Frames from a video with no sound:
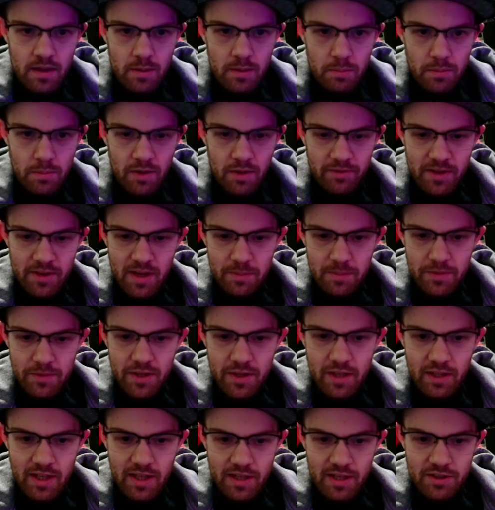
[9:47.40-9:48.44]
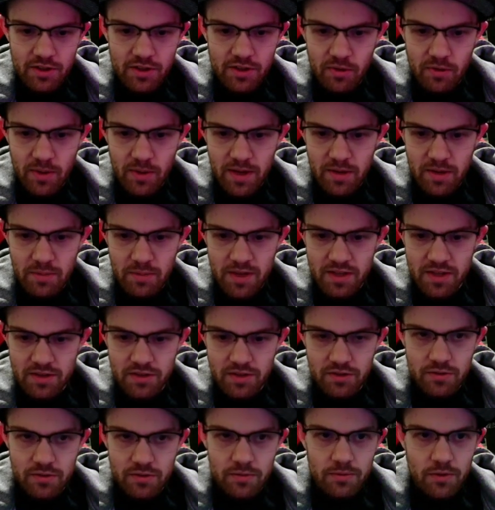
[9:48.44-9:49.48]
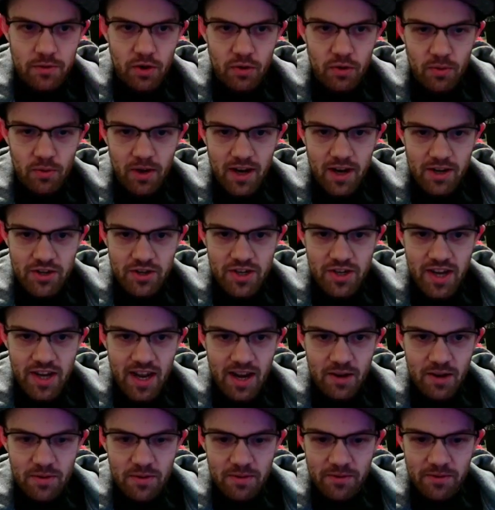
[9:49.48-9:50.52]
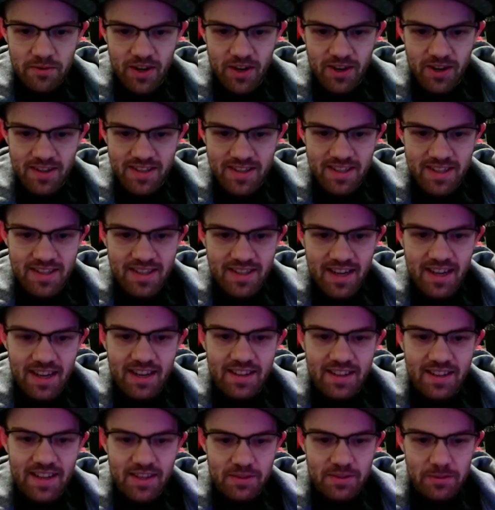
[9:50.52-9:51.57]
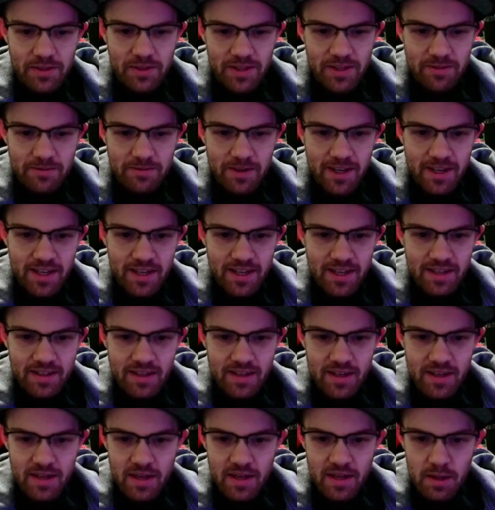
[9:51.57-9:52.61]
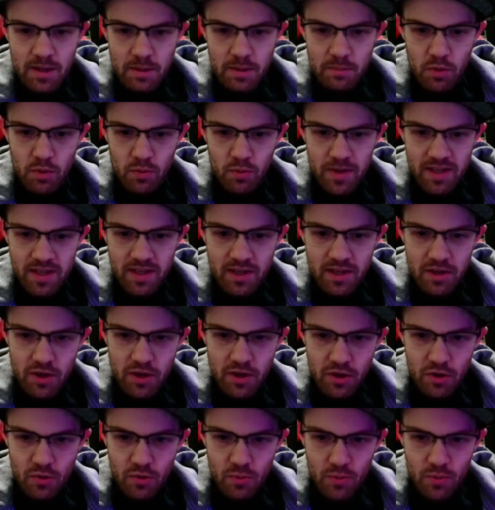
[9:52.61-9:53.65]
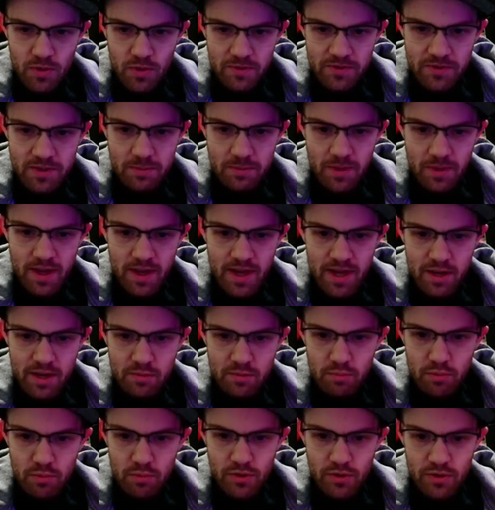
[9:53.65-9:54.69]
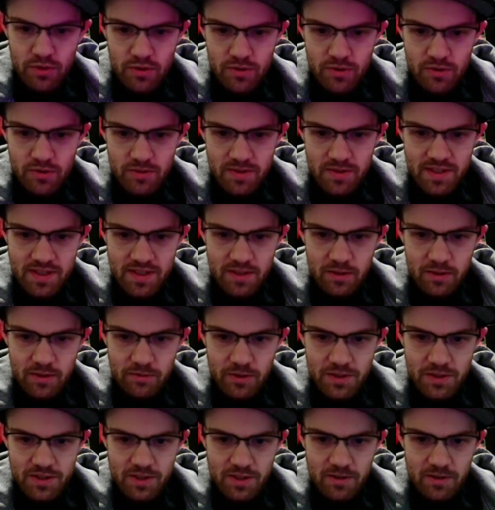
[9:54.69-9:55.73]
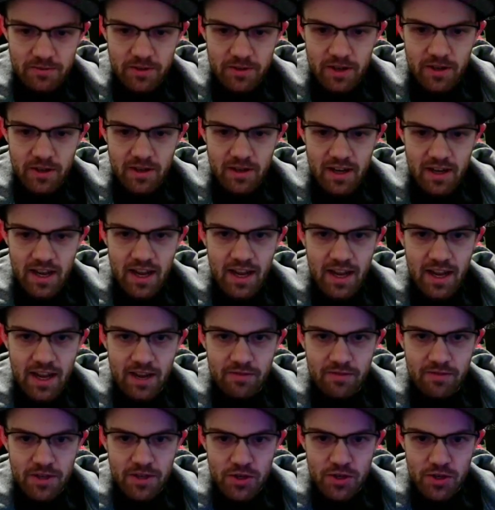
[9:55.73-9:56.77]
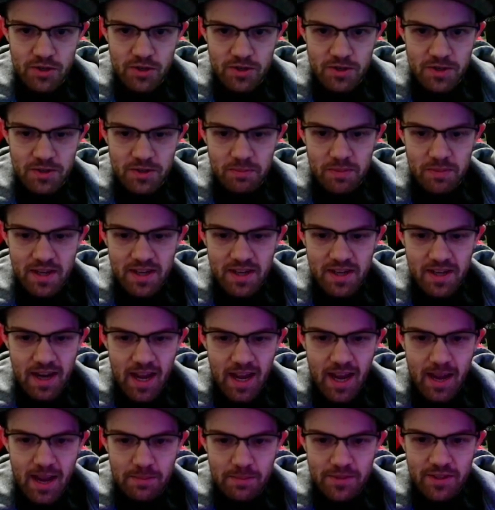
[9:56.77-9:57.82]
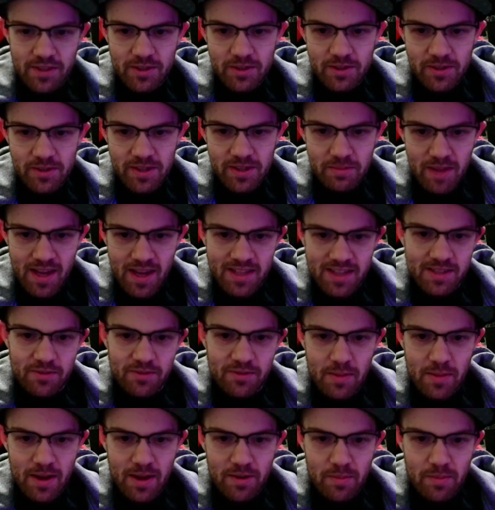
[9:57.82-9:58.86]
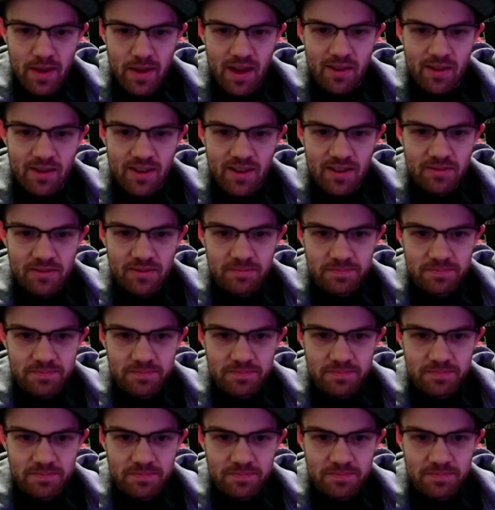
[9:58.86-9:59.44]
Buffing up the Collector quite a bit too. Oh, we're actually out of cards in deck. That's really funny. But we can go Wolfsbane, Brood, Silver Surfer, and this should just be an absolutely massive amount of power.